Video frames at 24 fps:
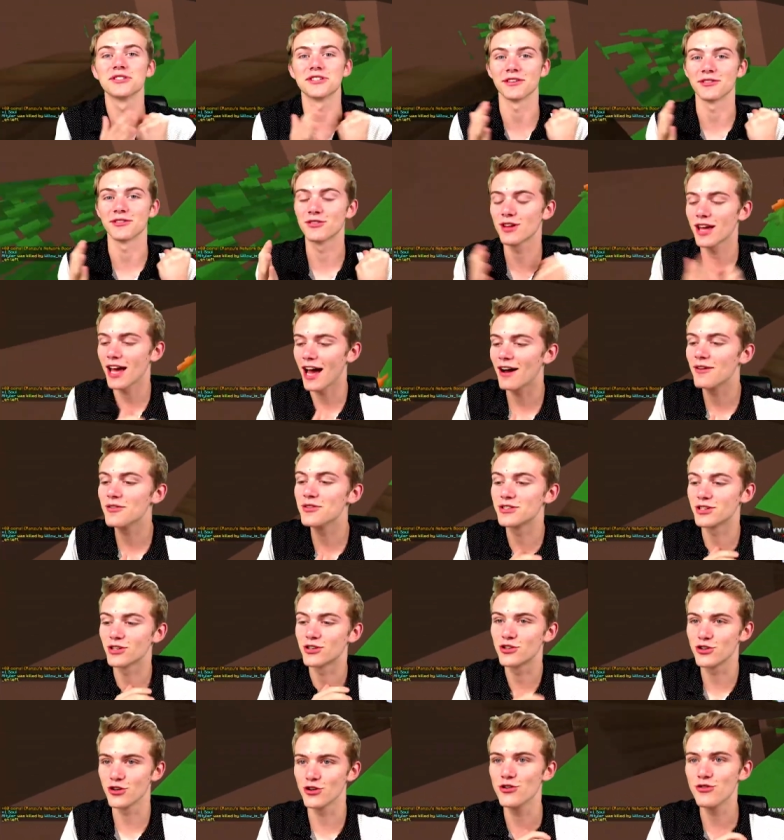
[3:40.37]
a I was a
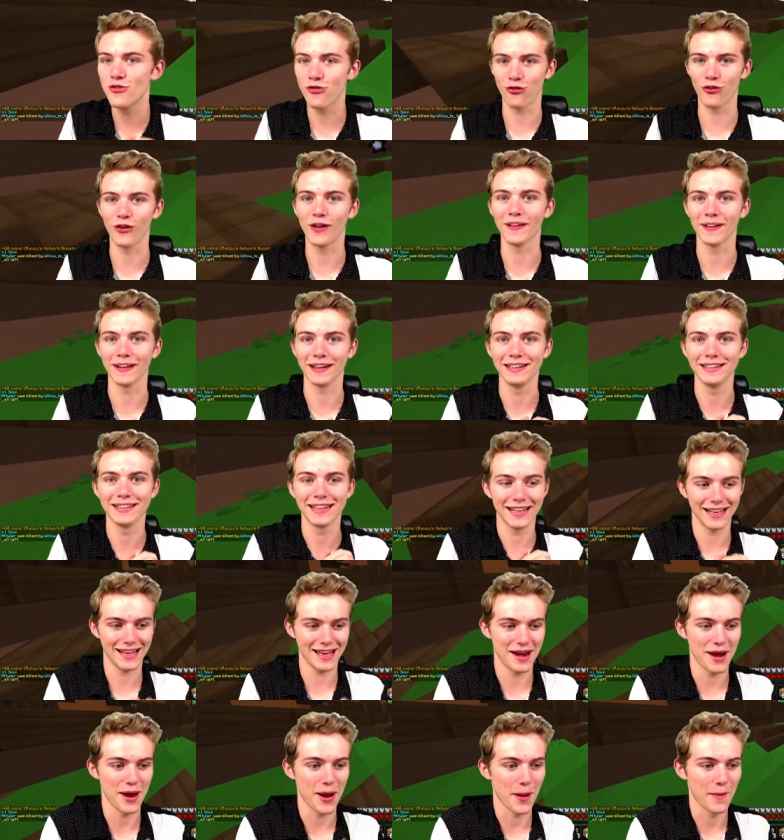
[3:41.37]
good feeling to
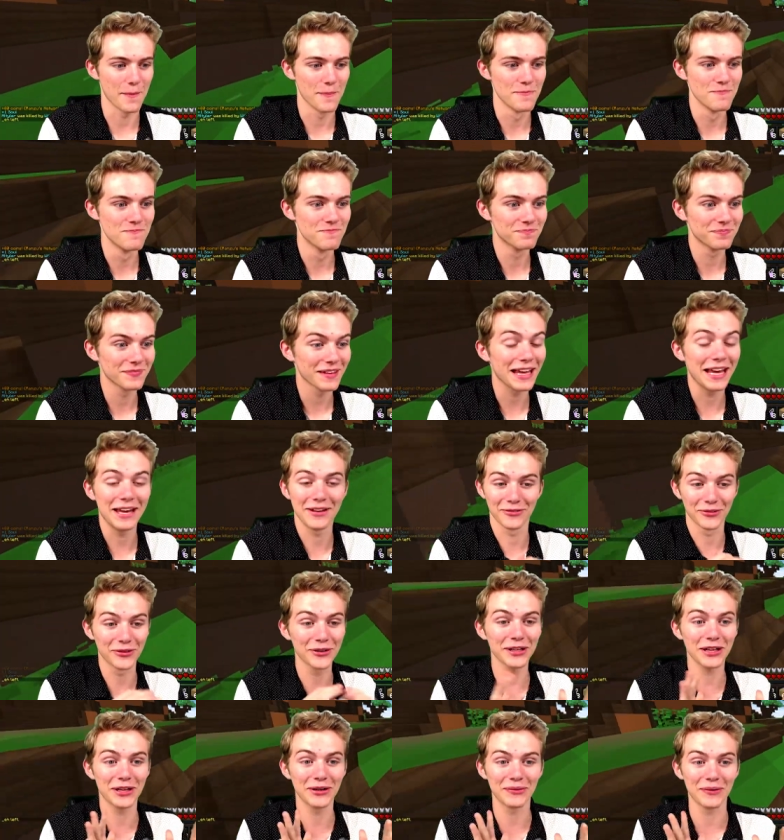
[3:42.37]
hit him. It
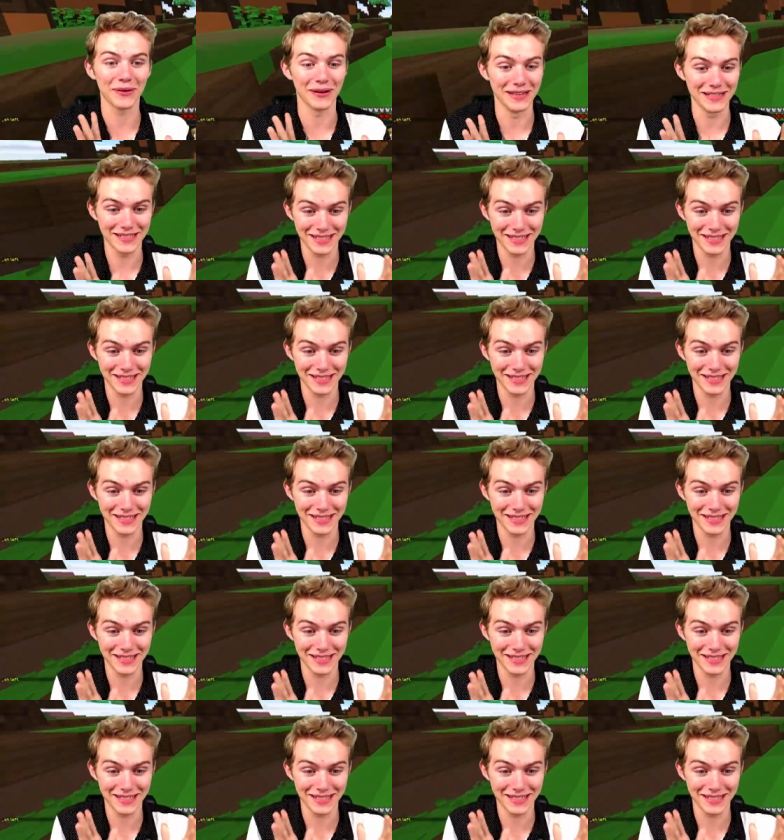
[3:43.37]
really was